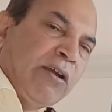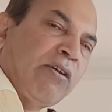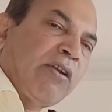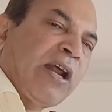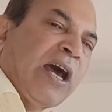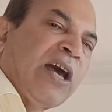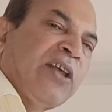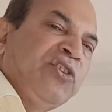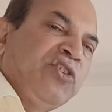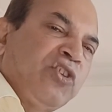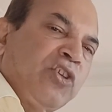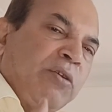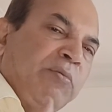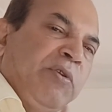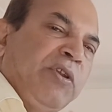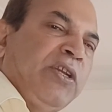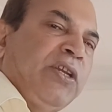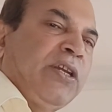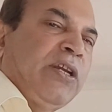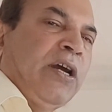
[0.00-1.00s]
or
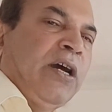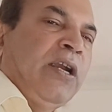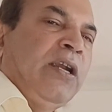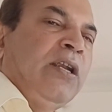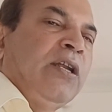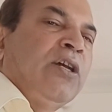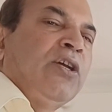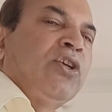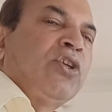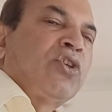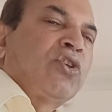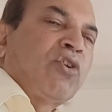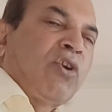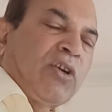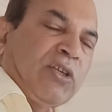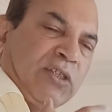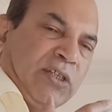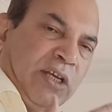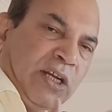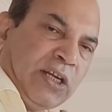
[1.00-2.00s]
unsymmetrical
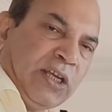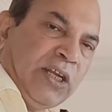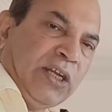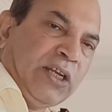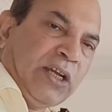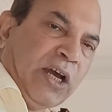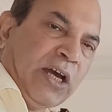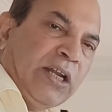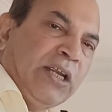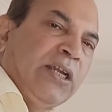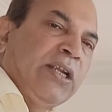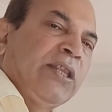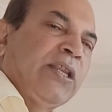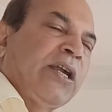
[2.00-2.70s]
short circuit current,